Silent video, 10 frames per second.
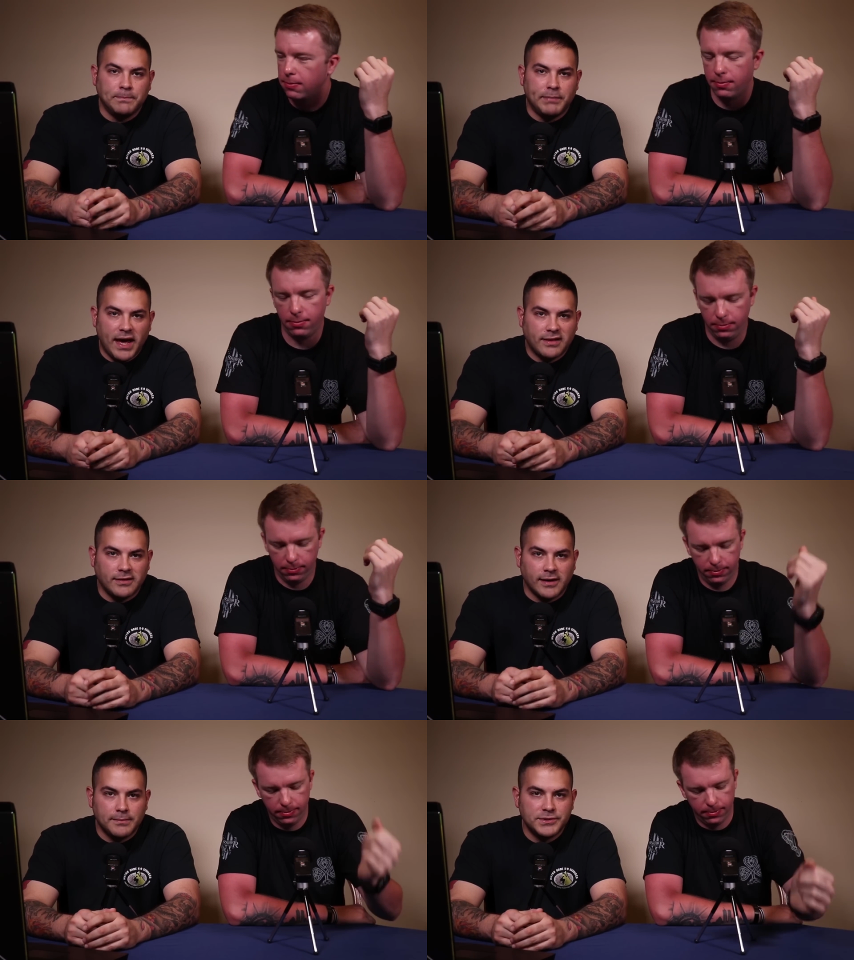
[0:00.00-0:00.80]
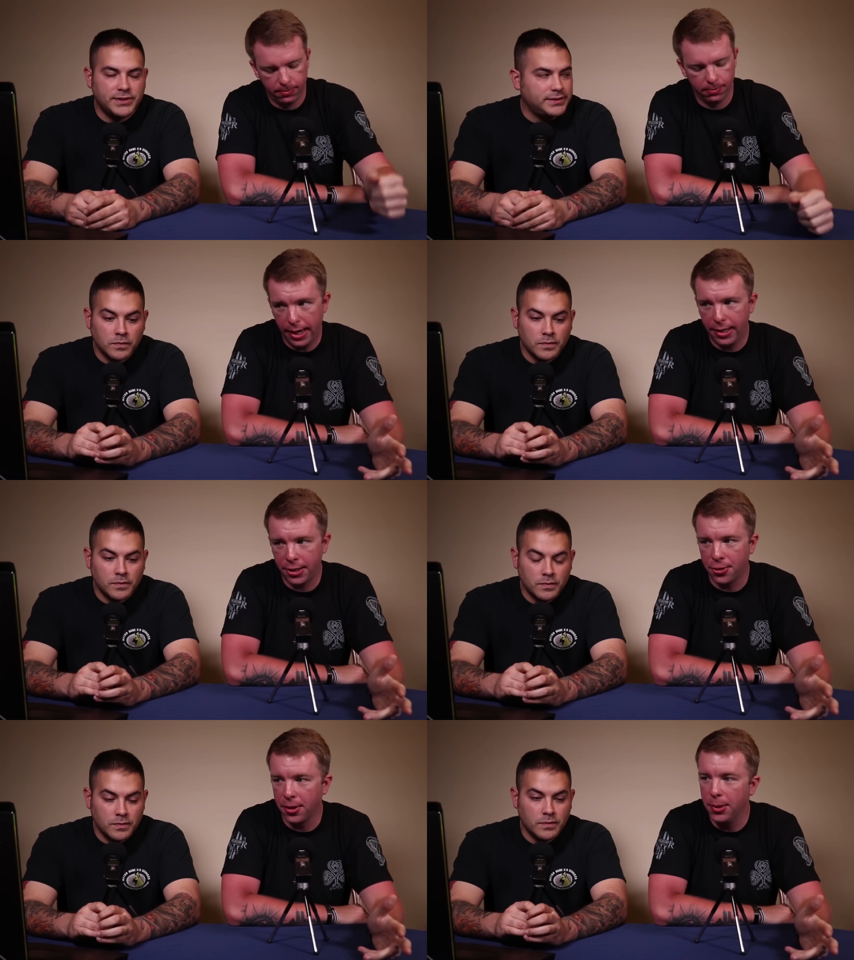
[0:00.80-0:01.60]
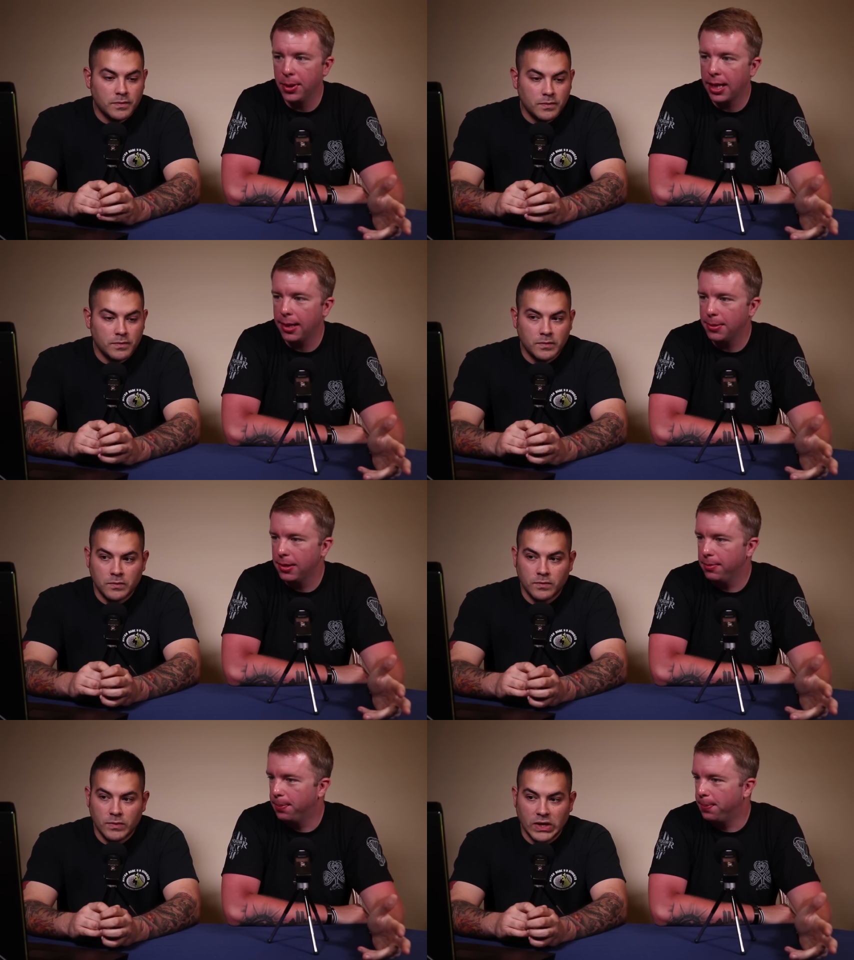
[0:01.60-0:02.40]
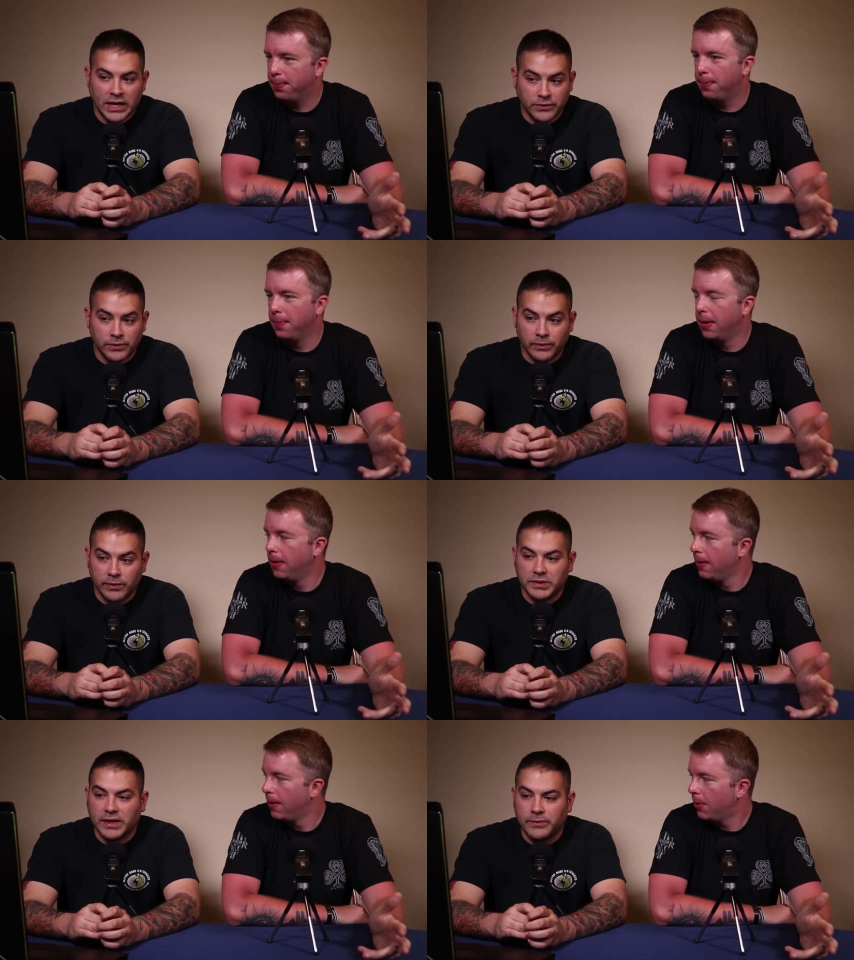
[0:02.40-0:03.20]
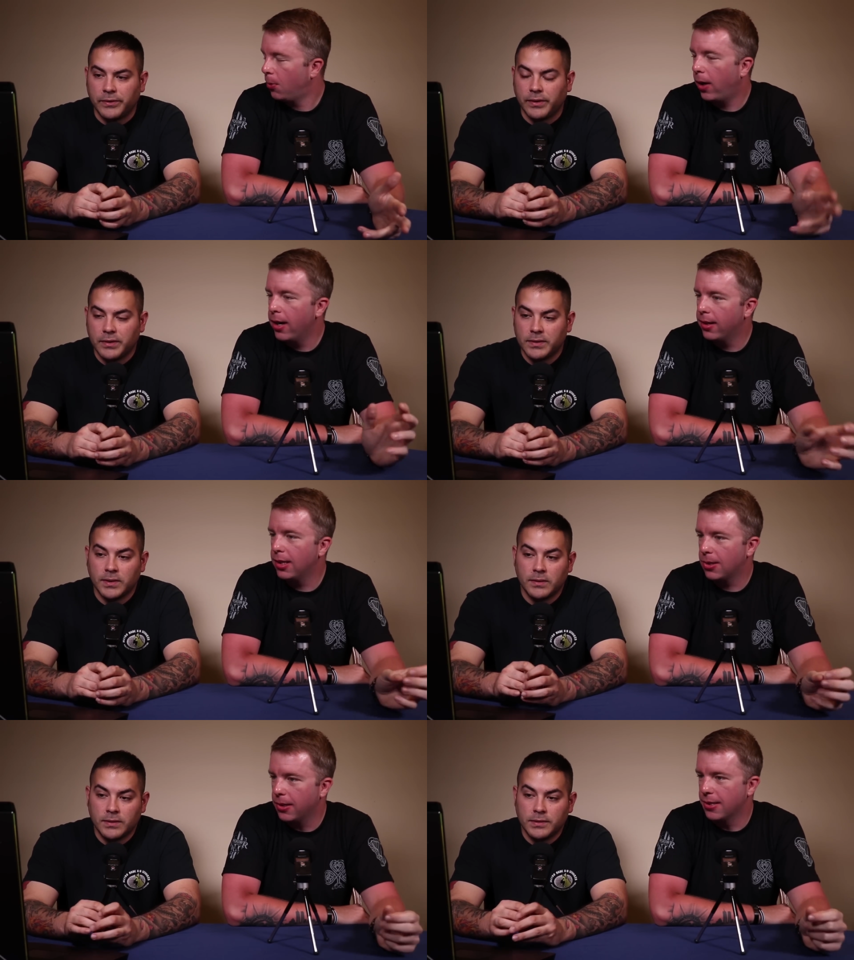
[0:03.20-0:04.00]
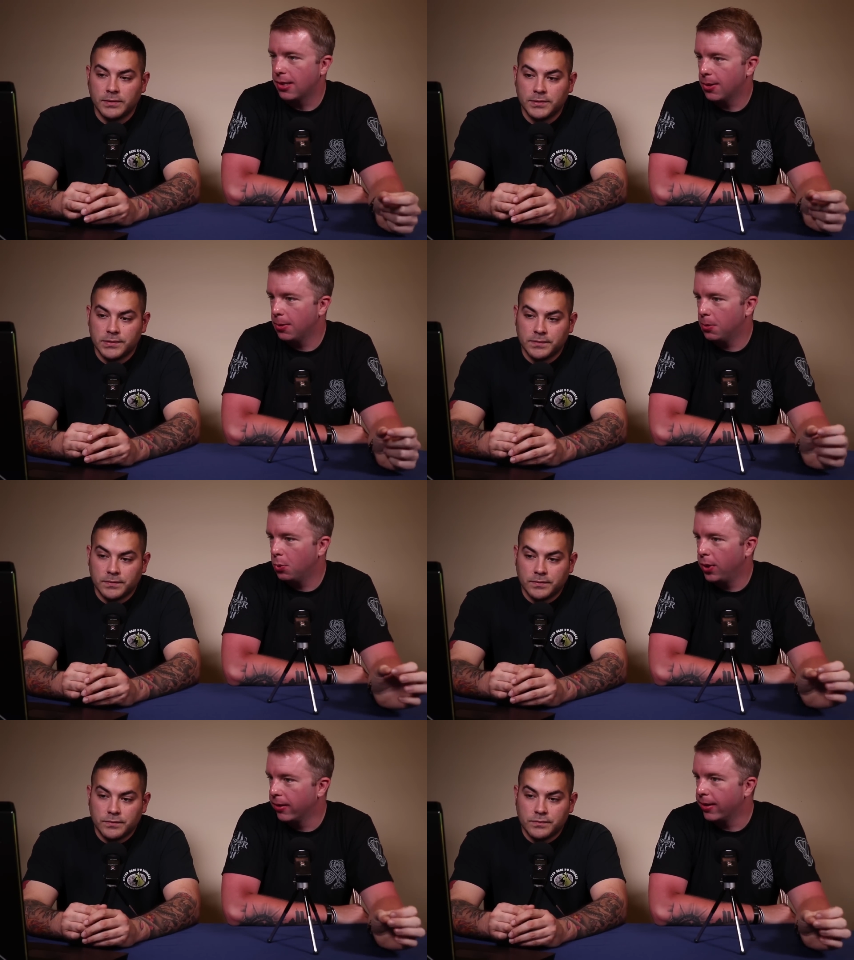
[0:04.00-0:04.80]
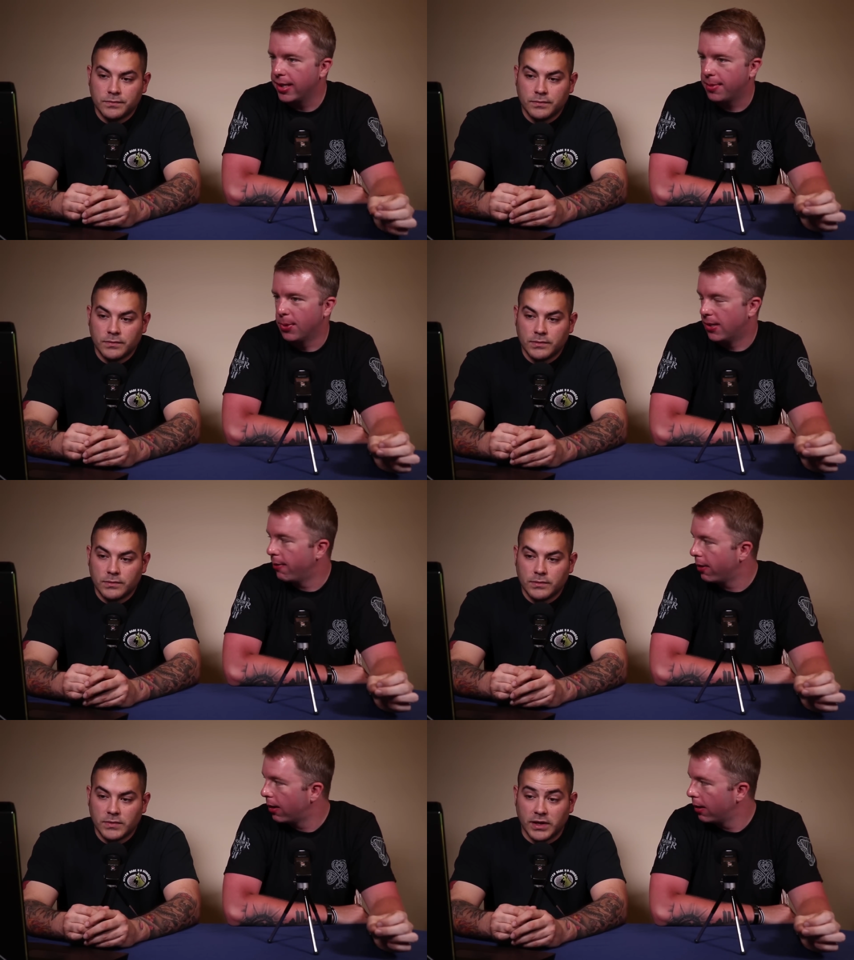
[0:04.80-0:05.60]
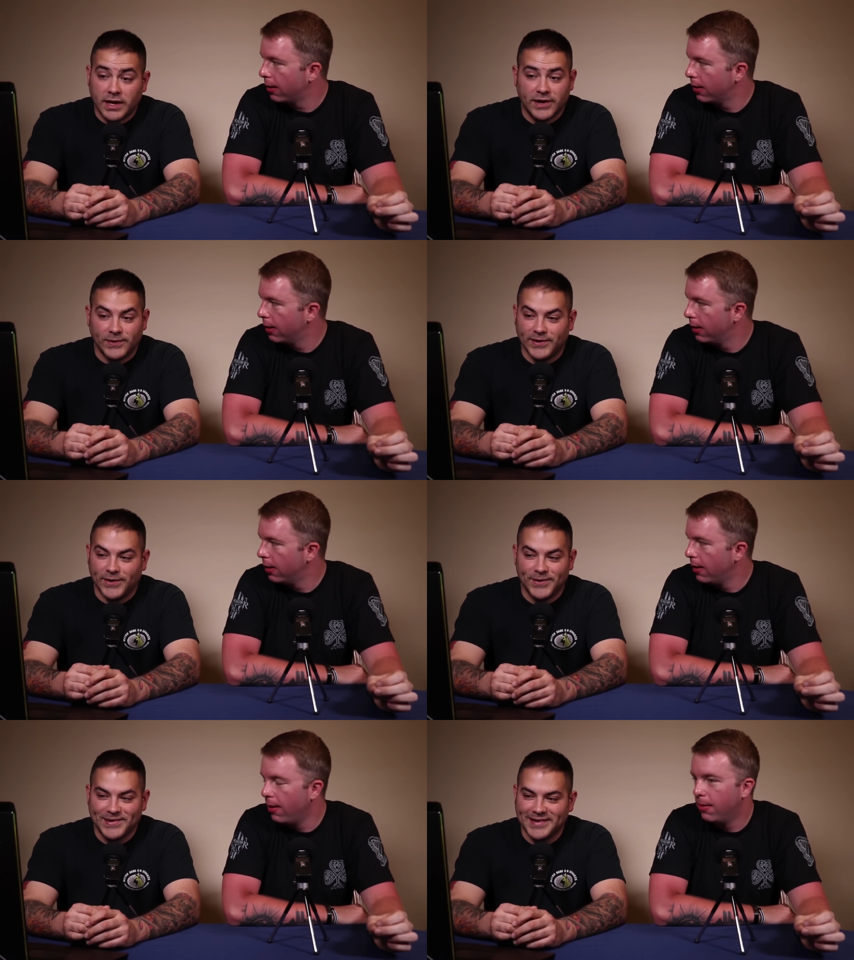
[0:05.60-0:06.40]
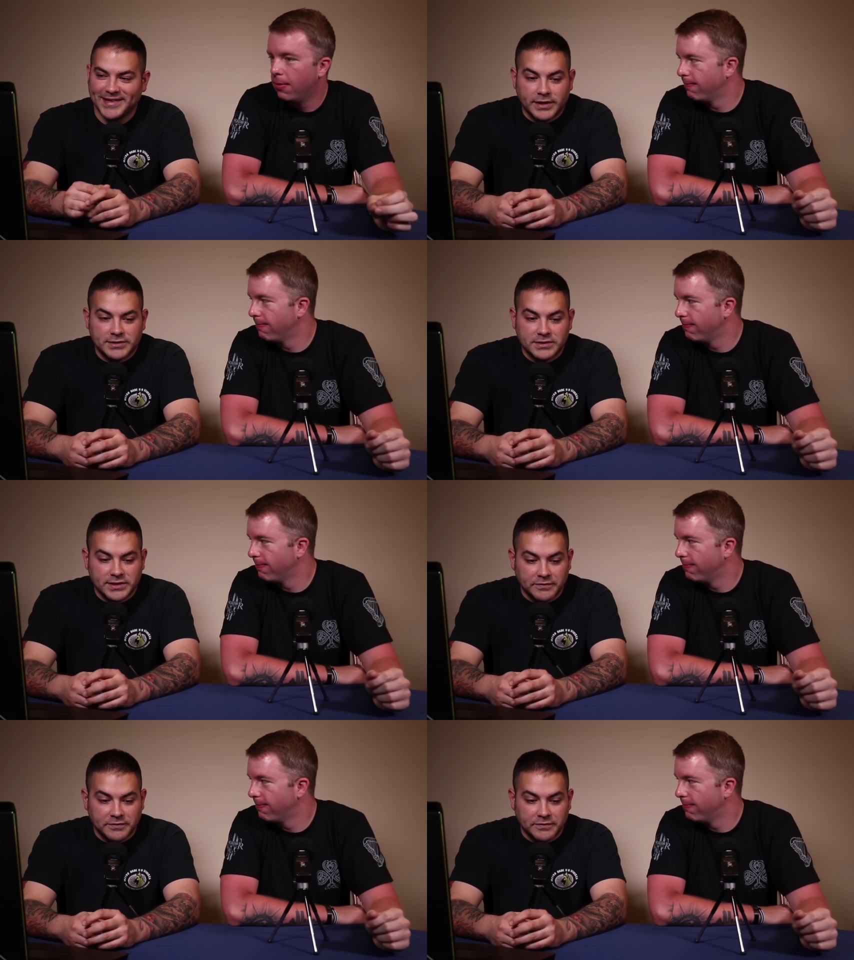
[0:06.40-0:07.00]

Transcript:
Speaker 1: in bathtubs. I
Speaker 2: agree with that one. I do agree with that one. Why are these all so weirdly specific? I don't know. I guess it's